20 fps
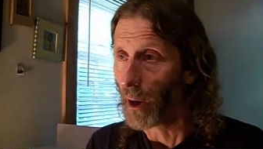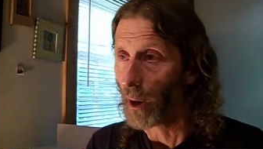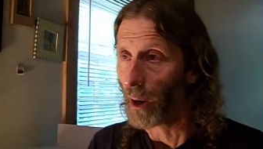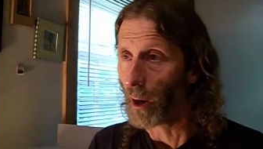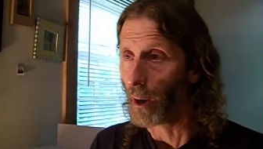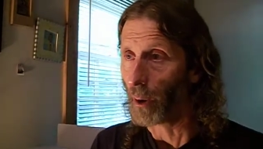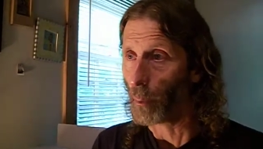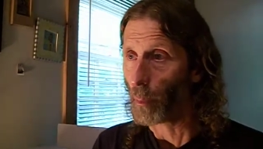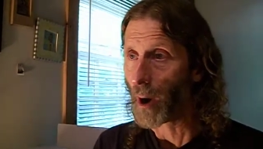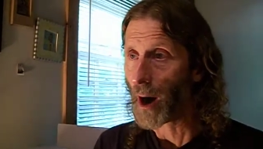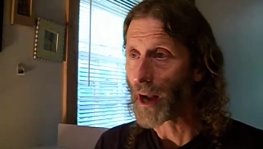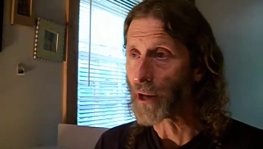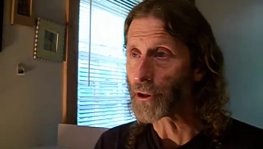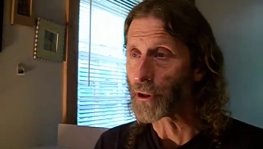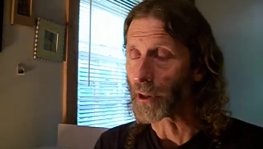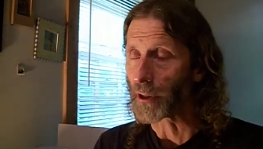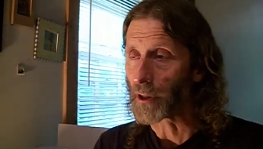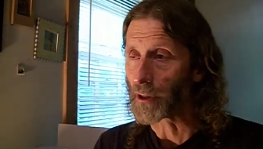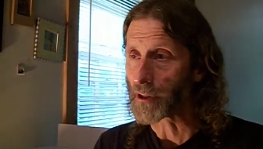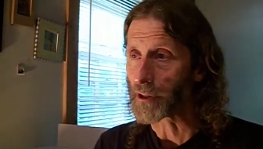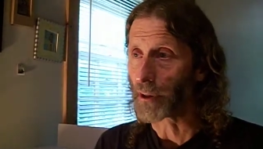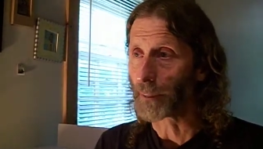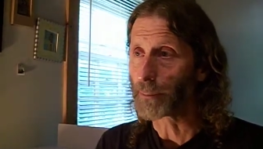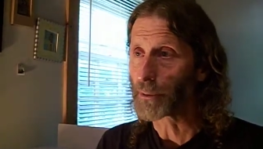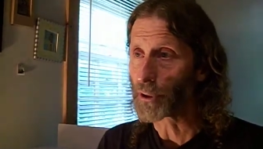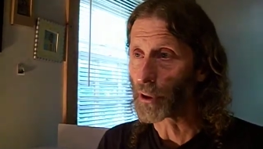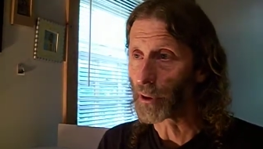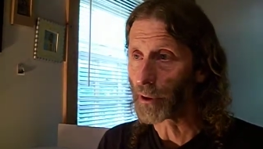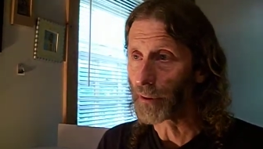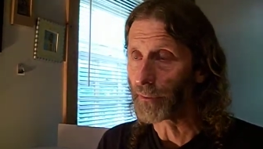uh, watching is
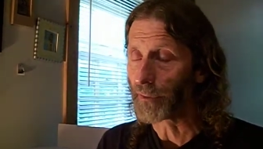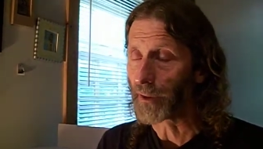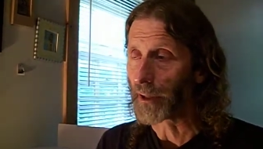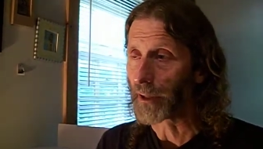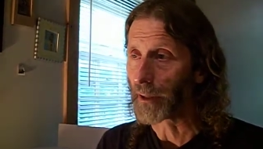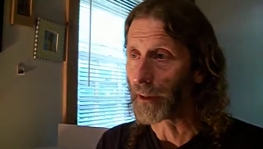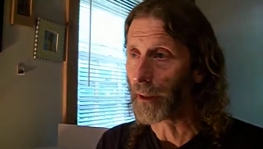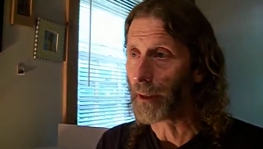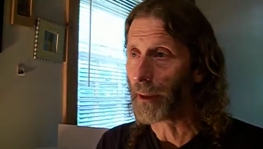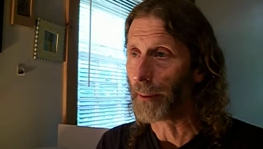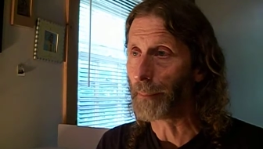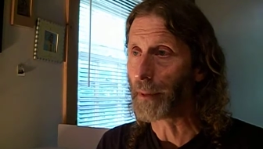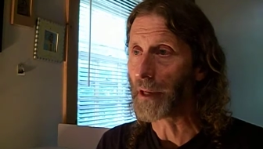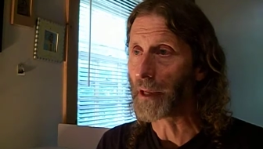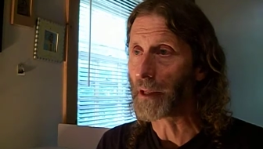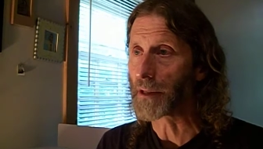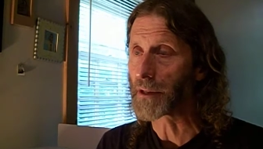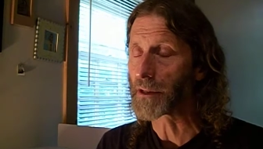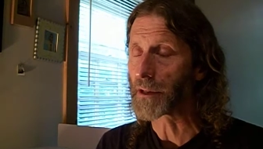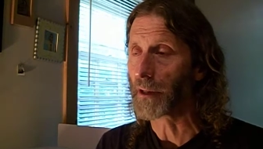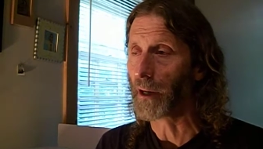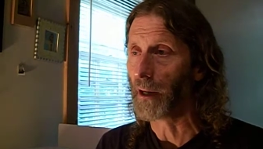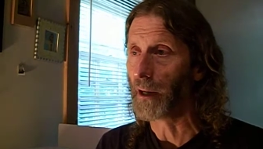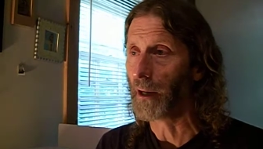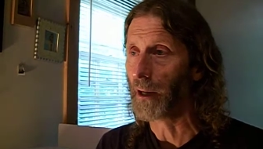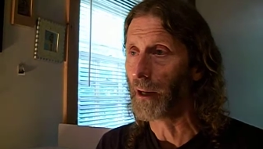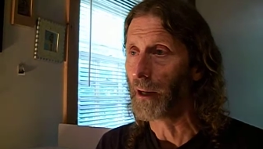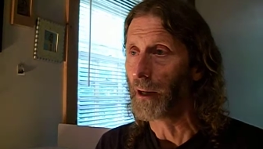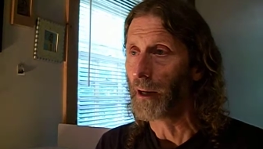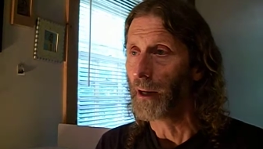observing. It means,
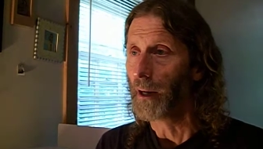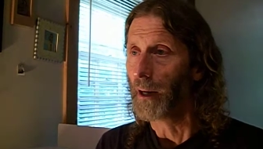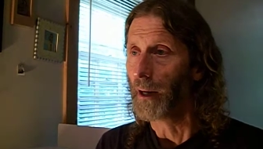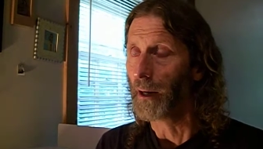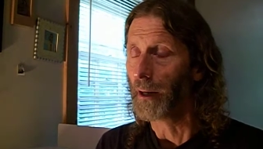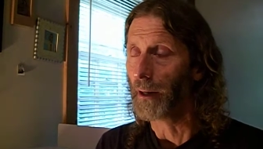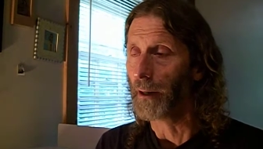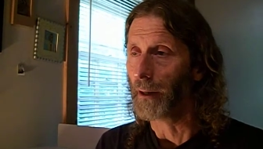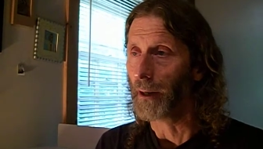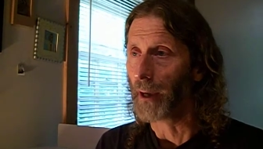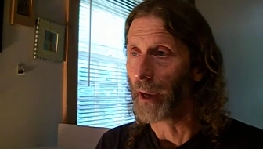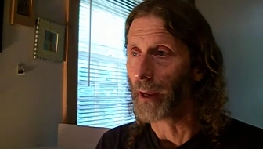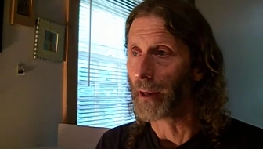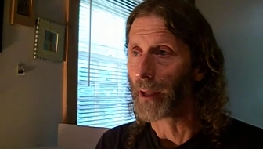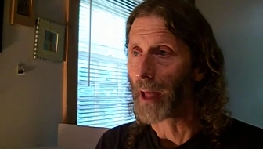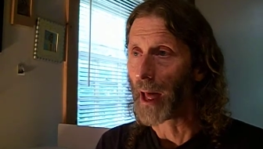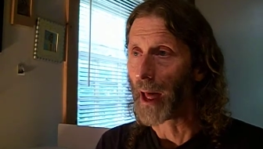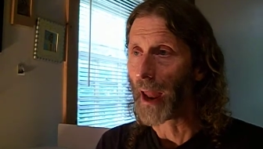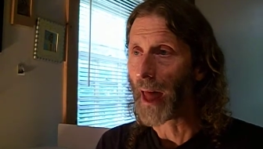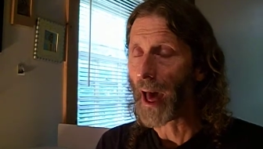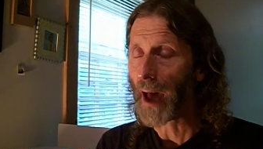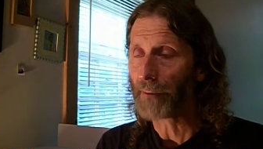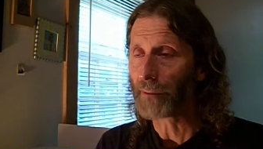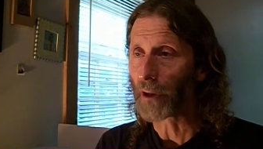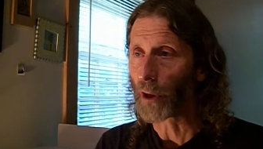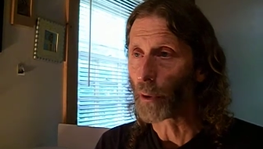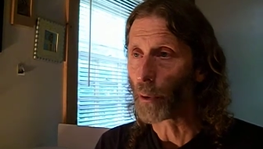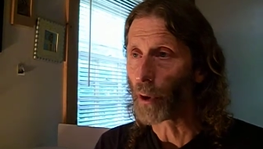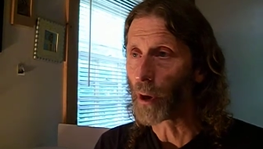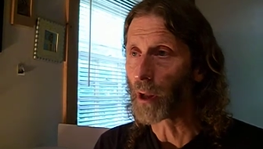uh, uh, and, and
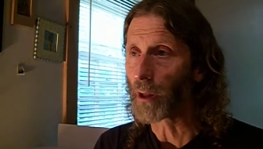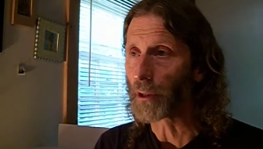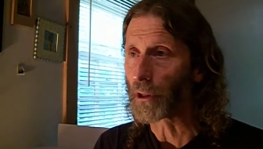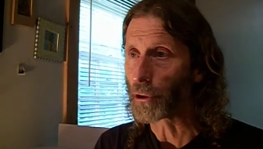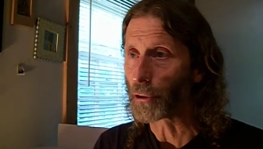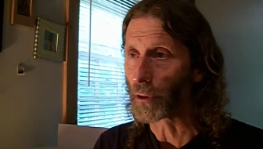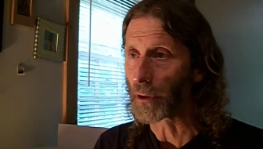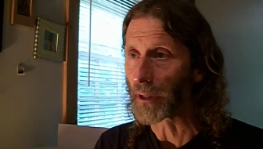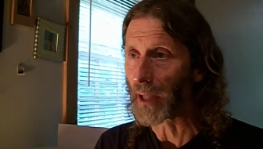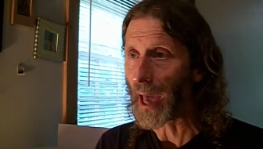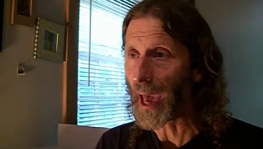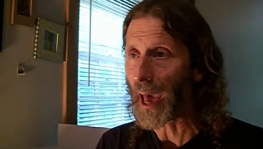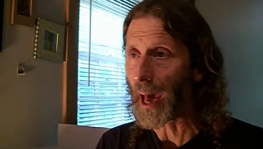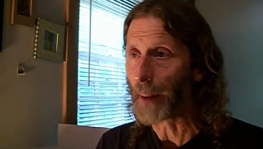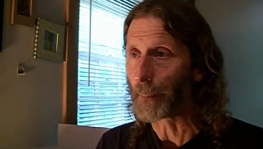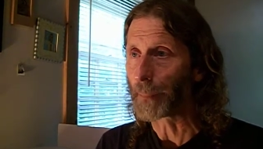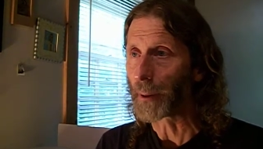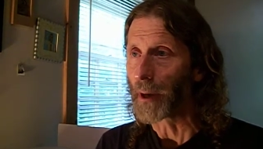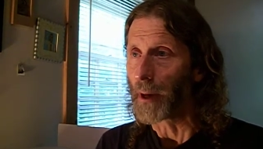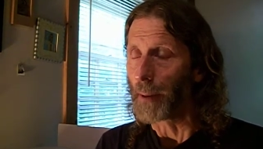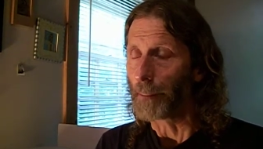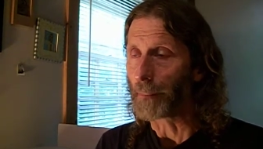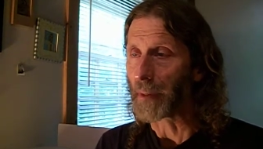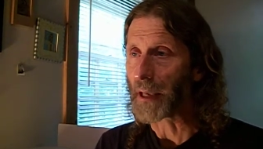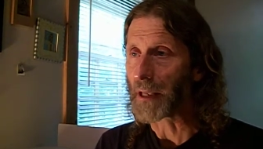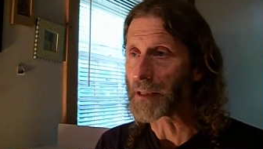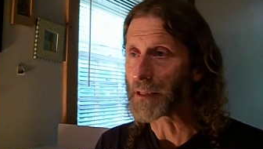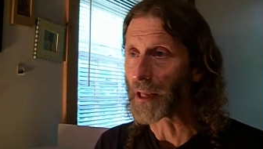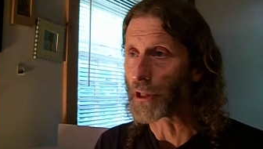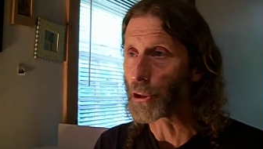having oil in your lamp
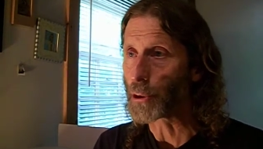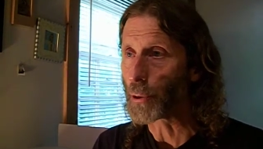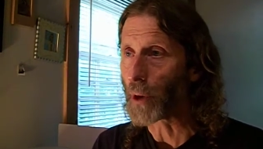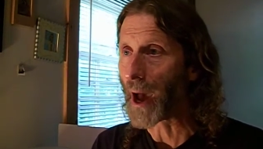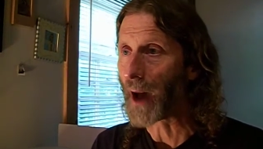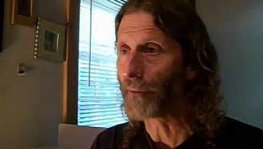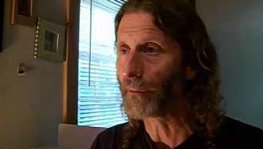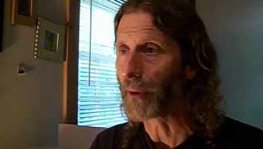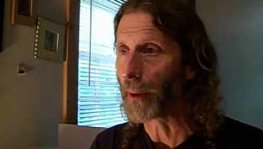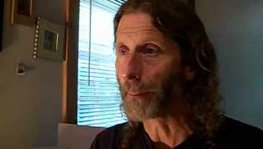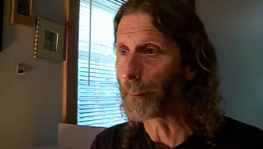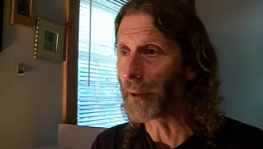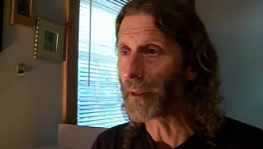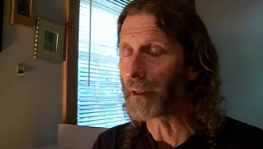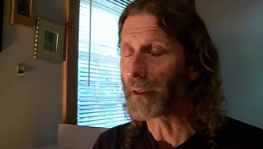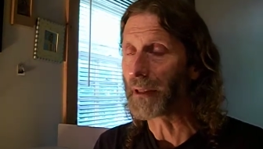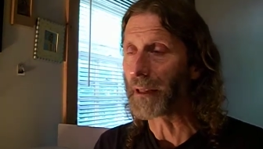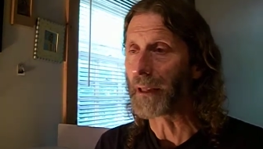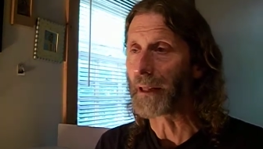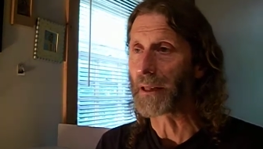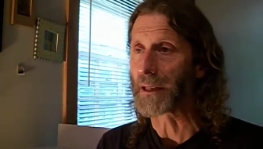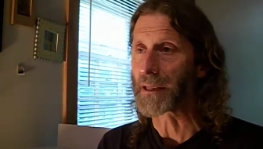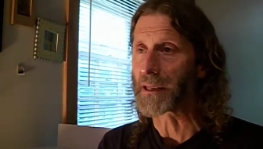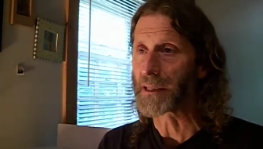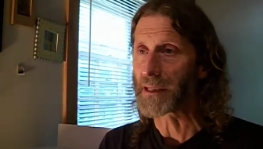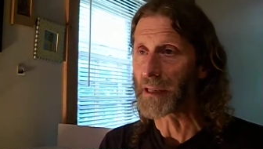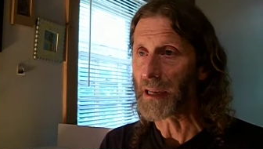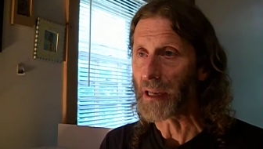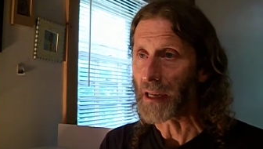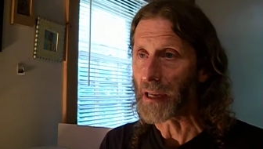means that you have an ability to
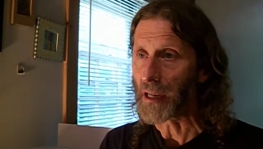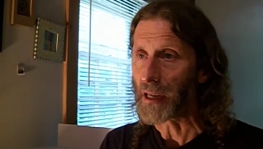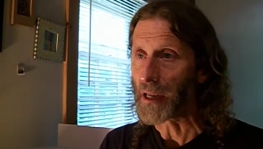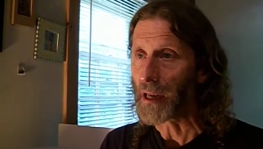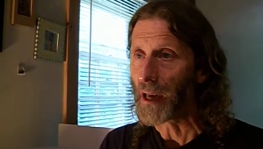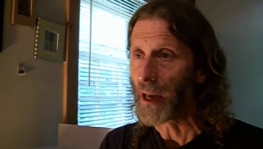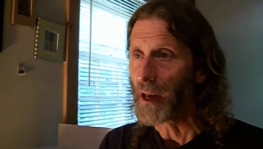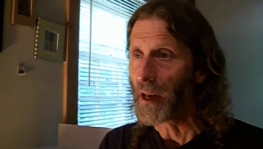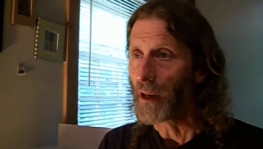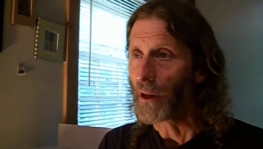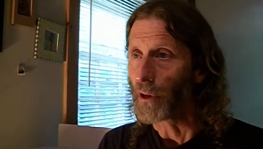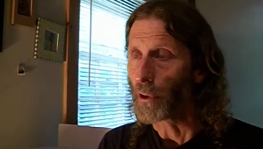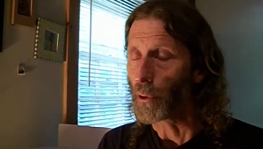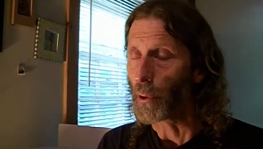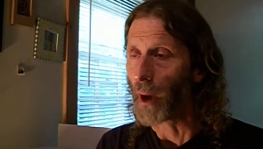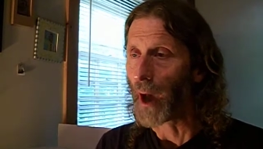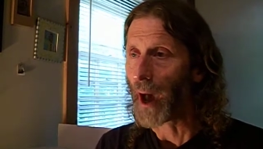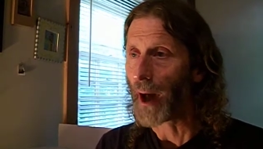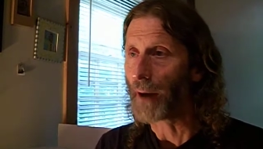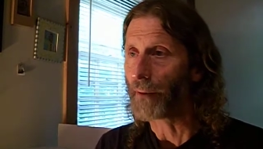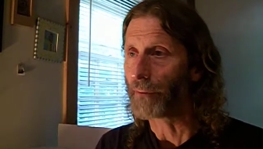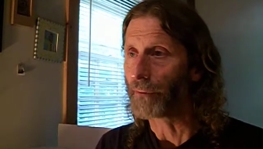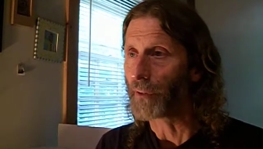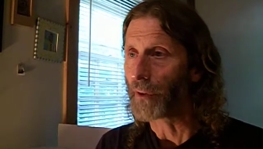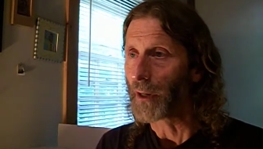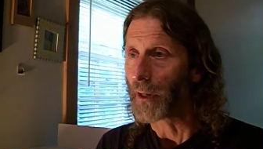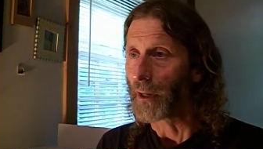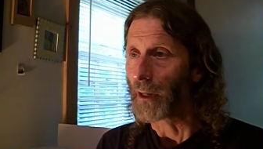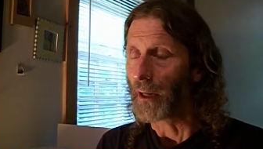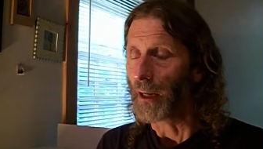see. You have,
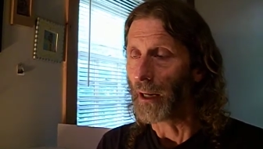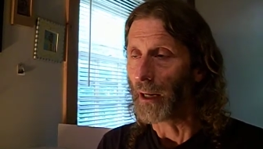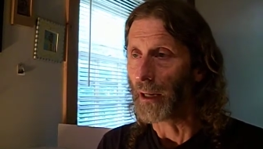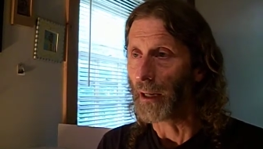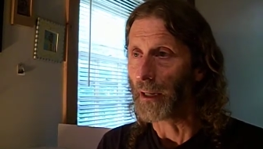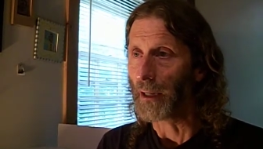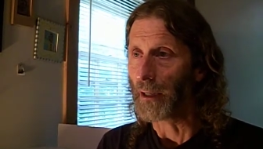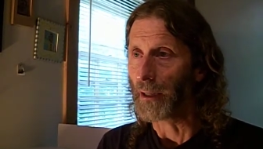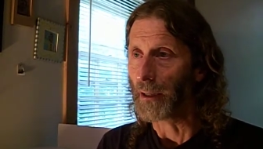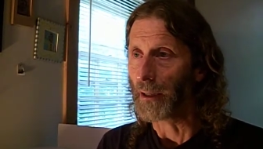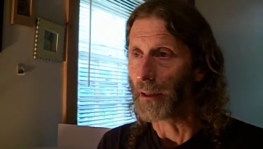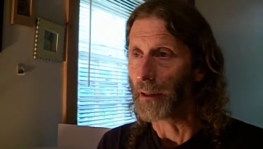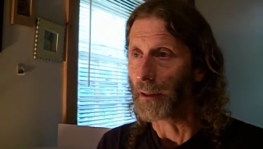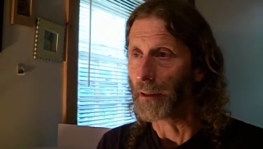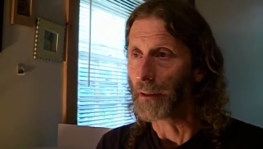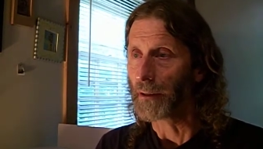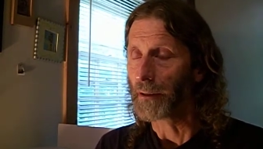uh,